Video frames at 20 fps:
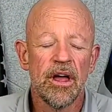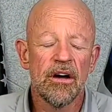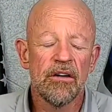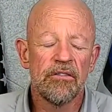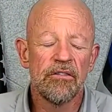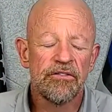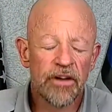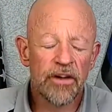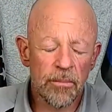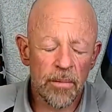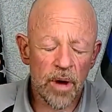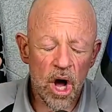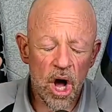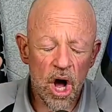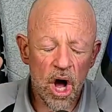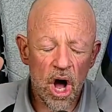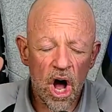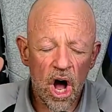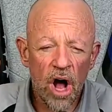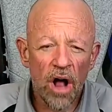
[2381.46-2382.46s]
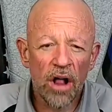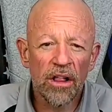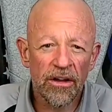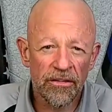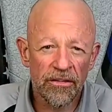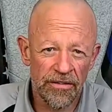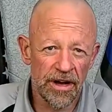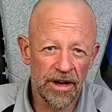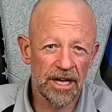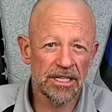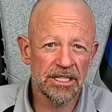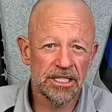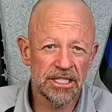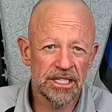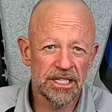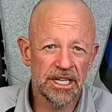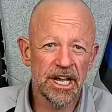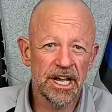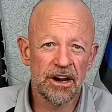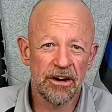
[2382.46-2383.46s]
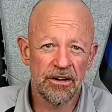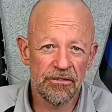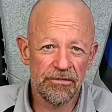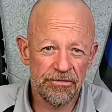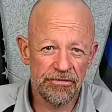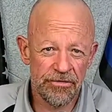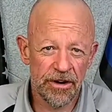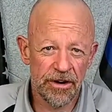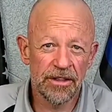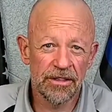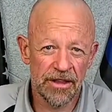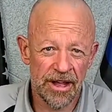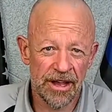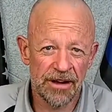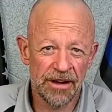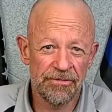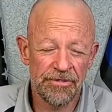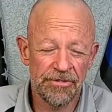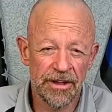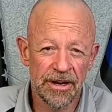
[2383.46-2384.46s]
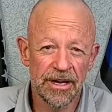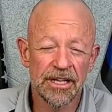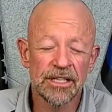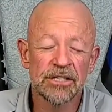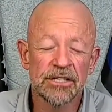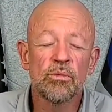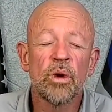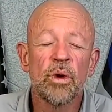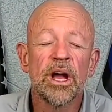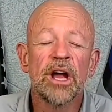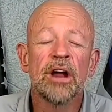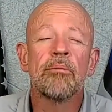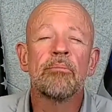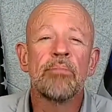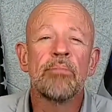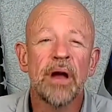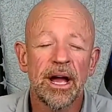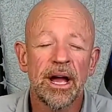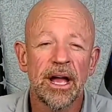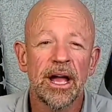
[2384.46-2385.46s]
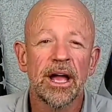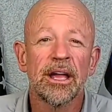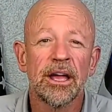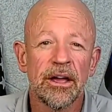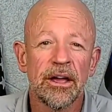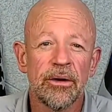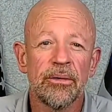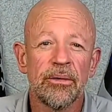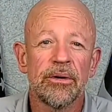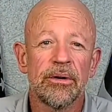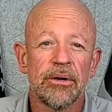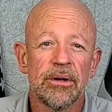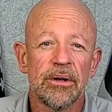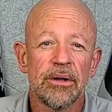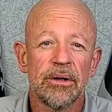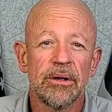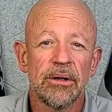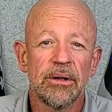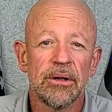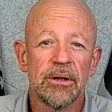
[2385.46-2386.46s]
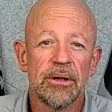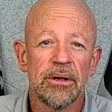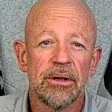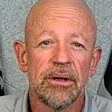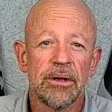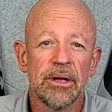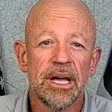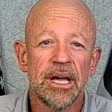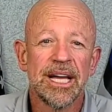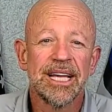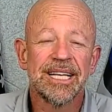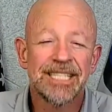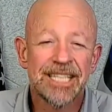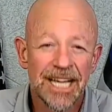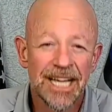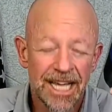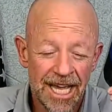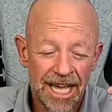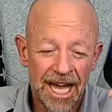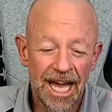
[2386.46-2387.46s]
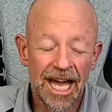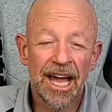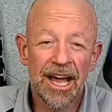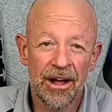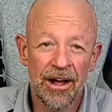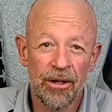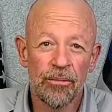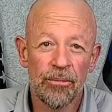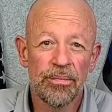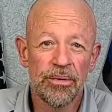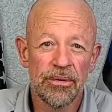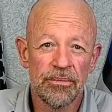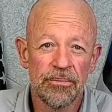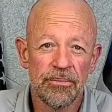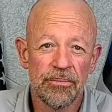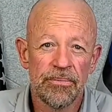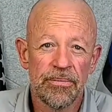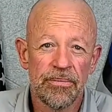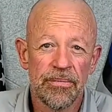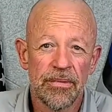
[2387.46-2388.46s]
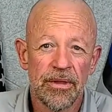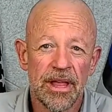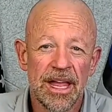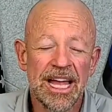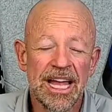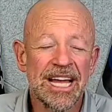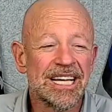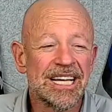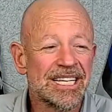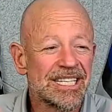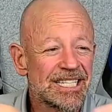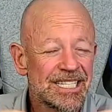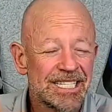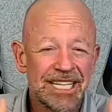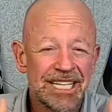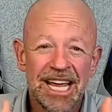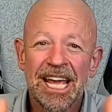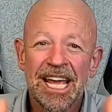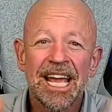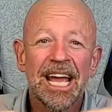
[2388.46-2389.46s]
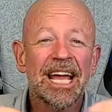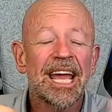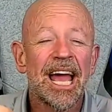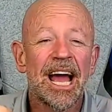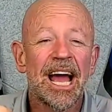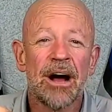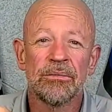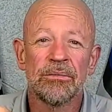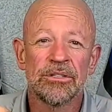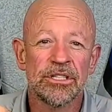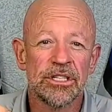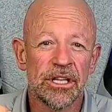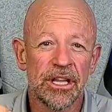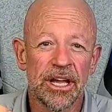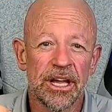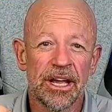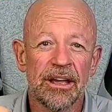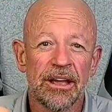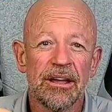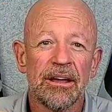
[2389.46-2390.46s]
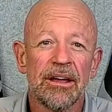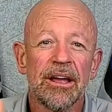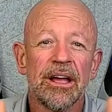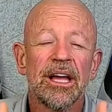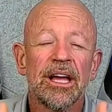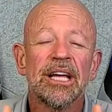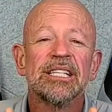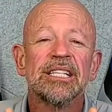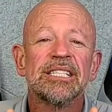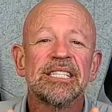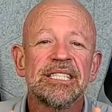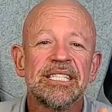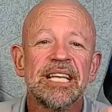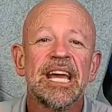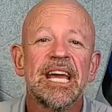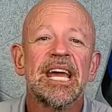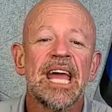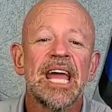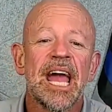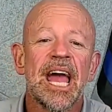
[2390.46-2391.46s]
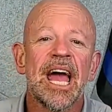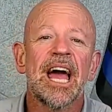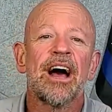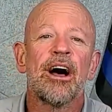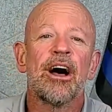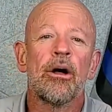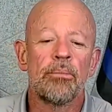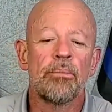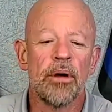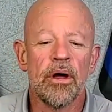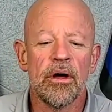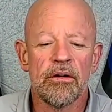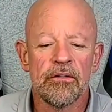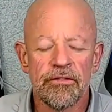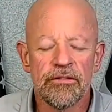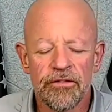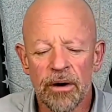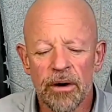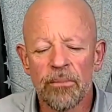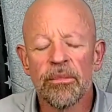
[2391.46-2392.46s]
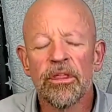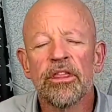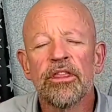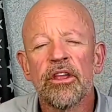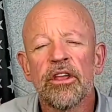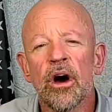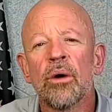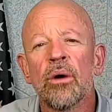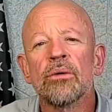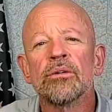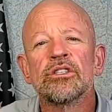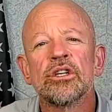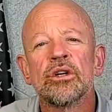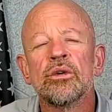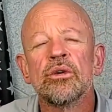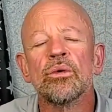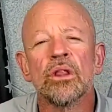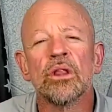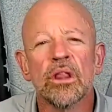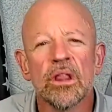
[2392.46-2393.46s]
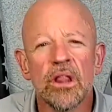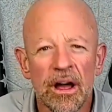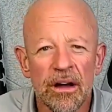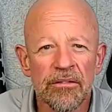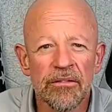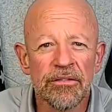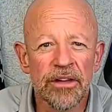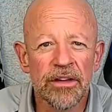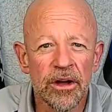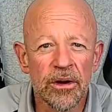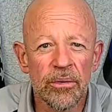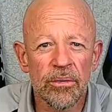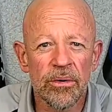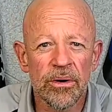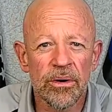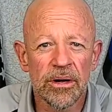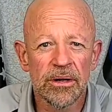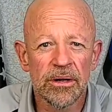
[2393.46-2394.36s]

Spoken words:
From all of us here at Frontline Fitness, we are begging you to get help, seek counseling, Seek help from those who love you,